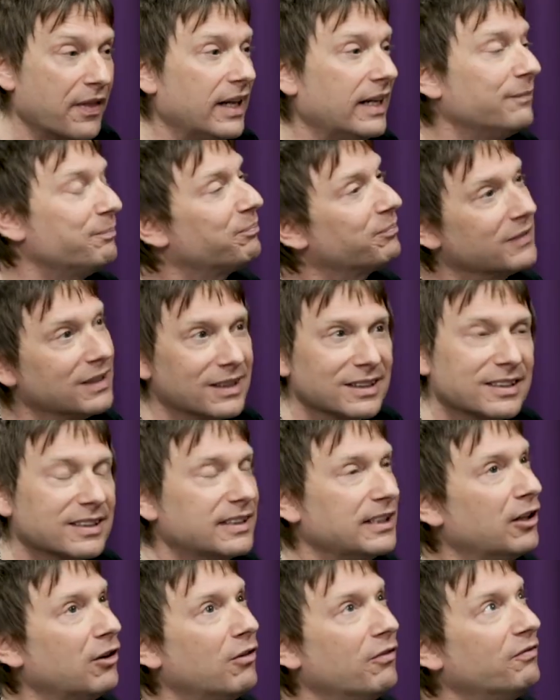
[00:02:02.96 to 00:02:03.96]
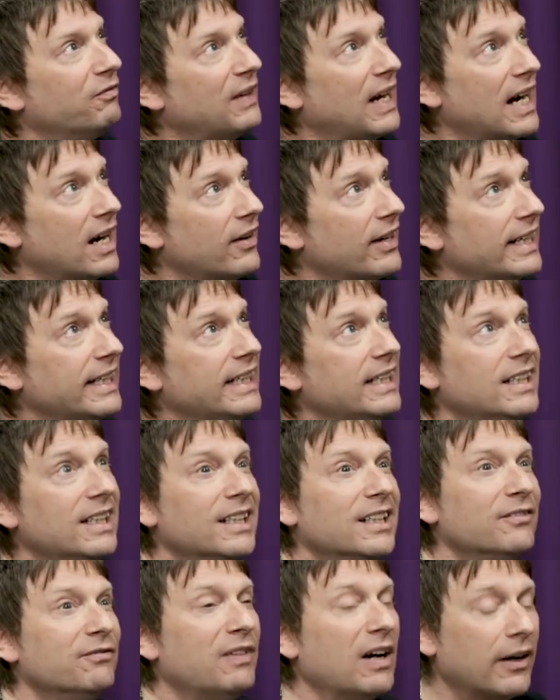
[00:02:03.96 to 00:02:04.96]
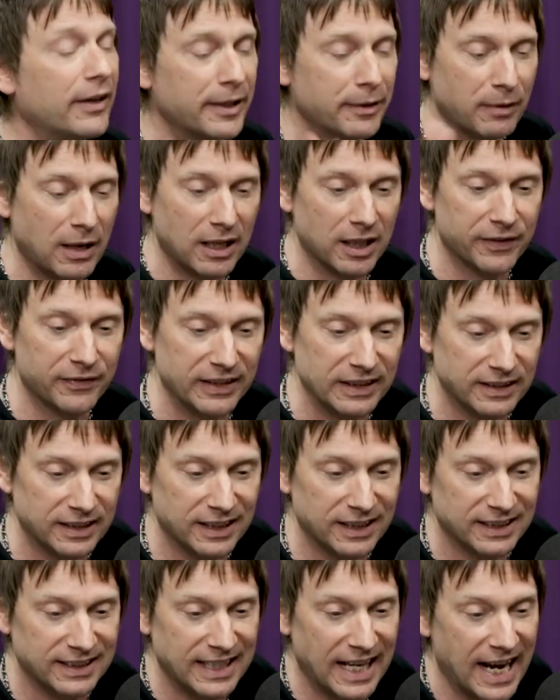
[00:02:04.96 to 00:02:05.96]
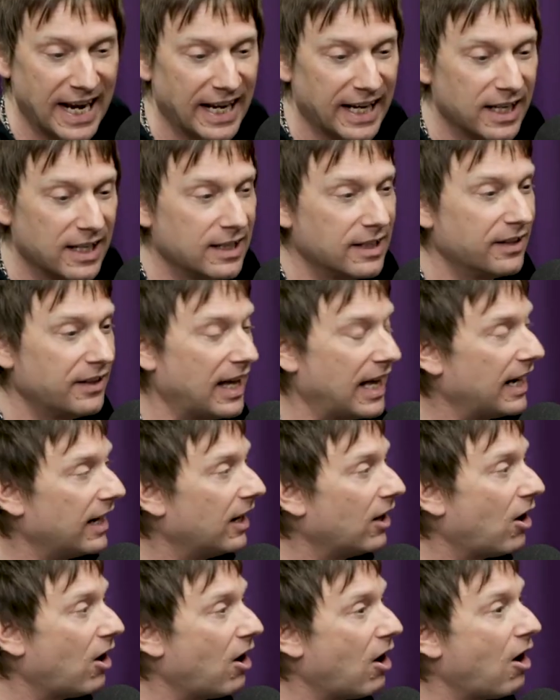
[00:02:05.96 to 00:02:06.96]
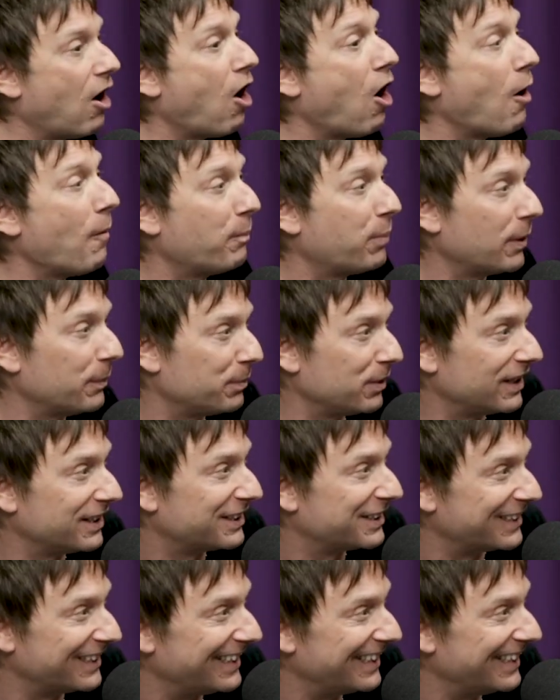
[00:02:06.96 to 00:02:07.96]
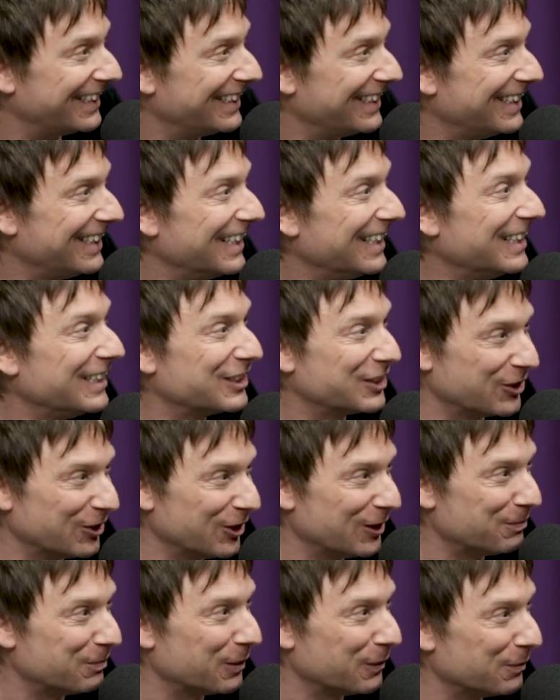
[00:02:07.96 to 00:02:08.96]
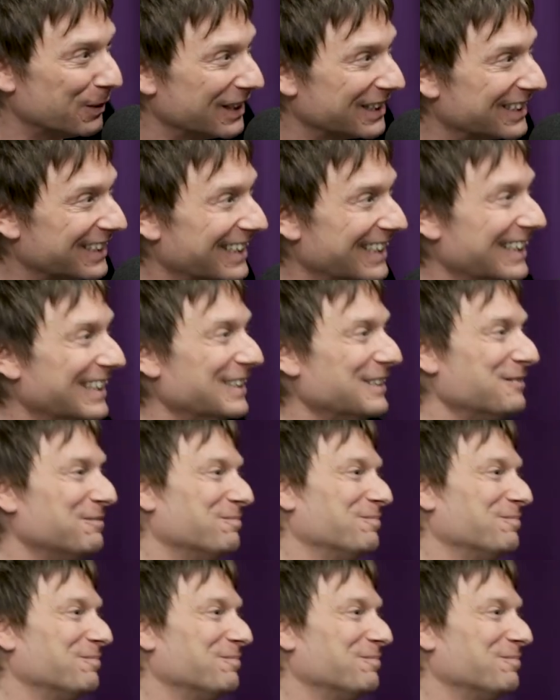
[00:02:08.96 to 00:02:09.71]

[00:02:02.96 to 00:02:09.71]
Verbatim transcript: that still very, very relevant to this day that all publicity is good publicity.